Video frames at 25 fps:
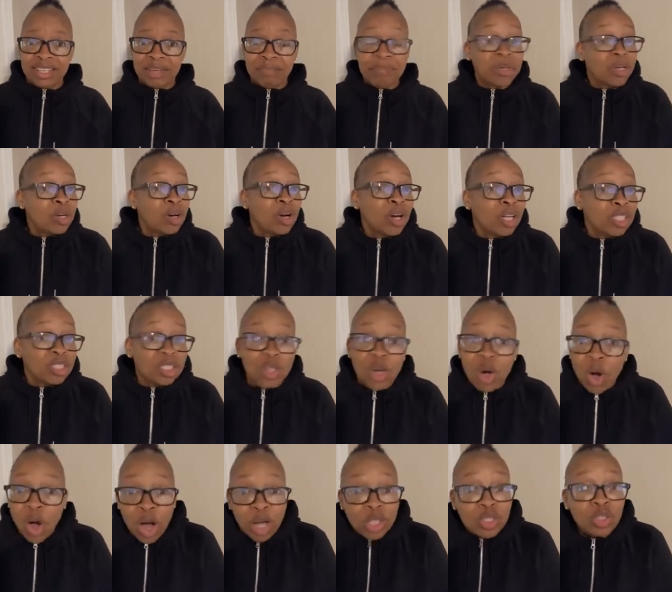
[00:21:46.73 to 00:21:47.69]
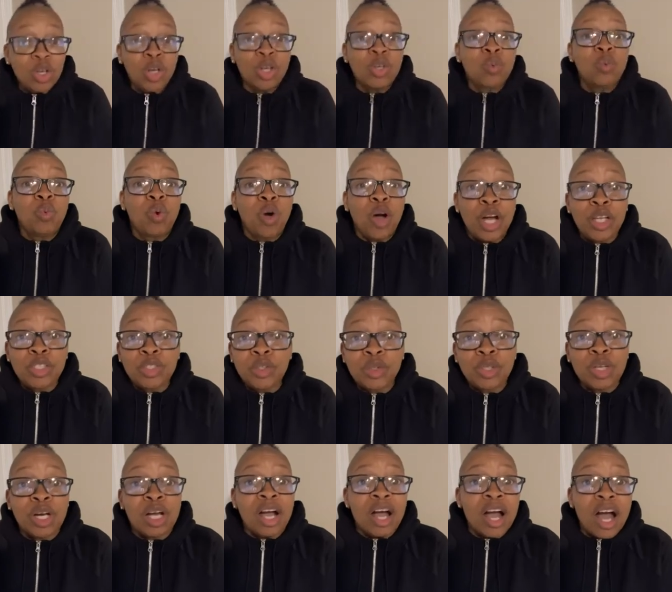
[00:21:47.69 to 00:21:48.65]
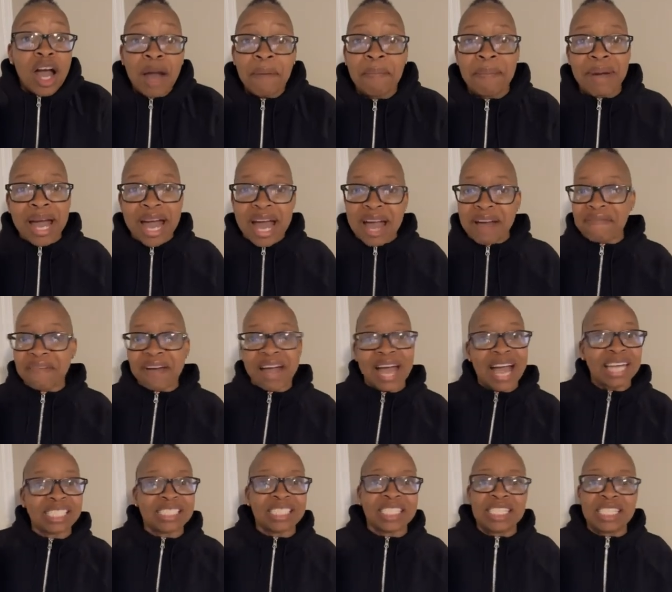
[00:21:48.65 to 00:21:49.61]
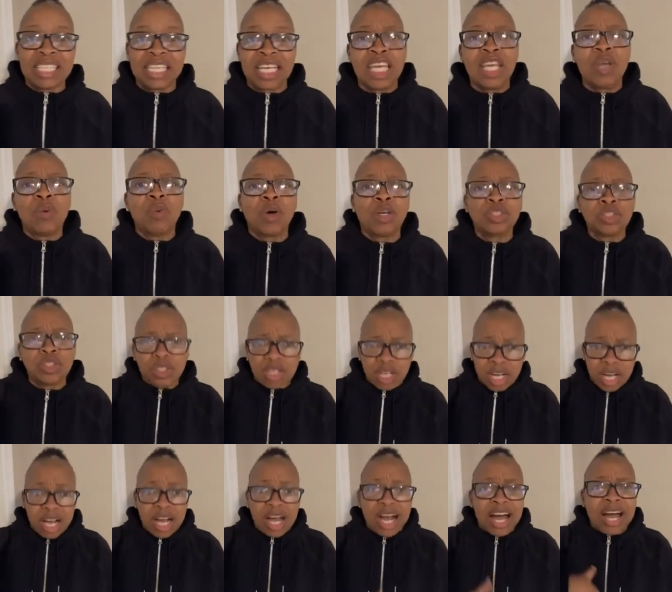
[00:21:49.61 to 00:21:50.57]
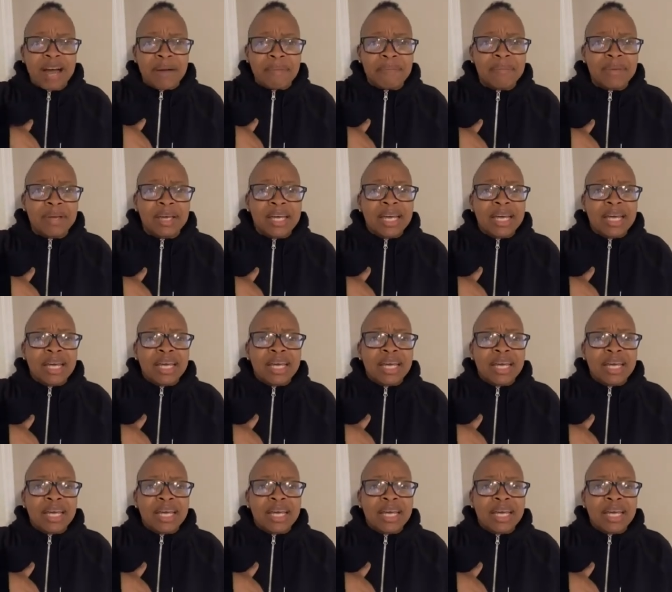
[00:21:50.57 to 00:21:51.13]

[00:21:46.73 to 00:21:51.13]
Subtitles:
Because God don't want you to come half-heartedly. He wants you to come